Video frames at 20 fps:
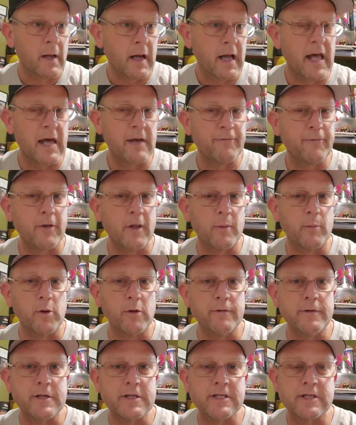handful of
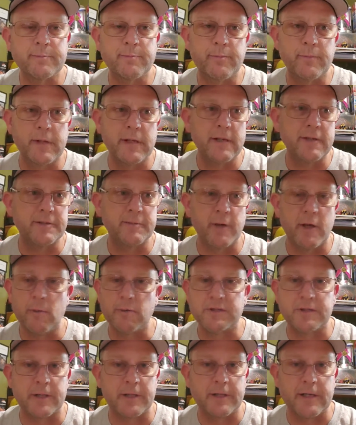movies. He
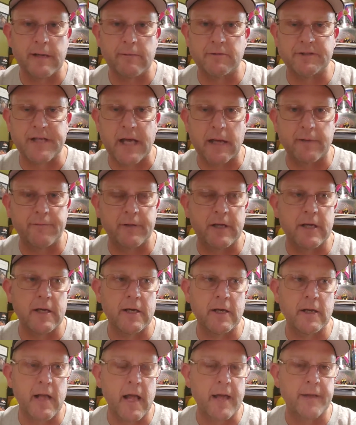was in The Devil's
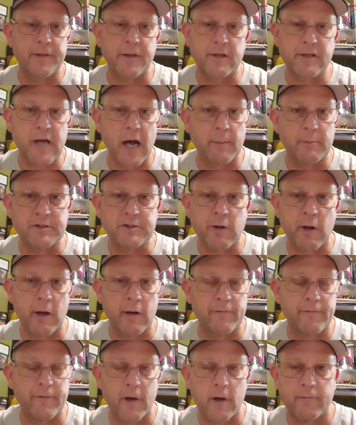Advocate and The Thomas Crown
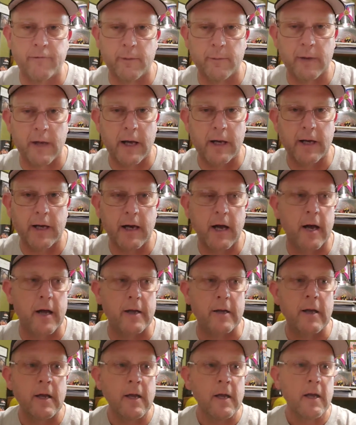Affair from
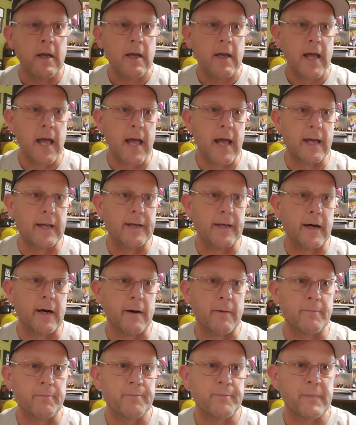99. And
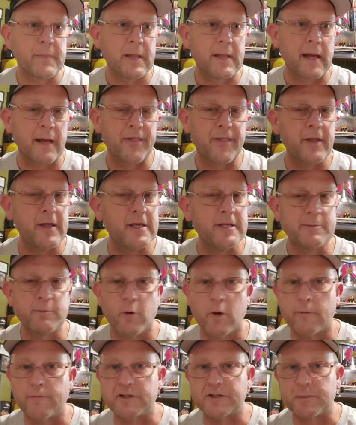I think he's
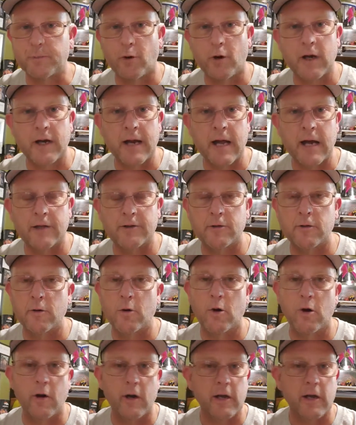more of a supporting actor or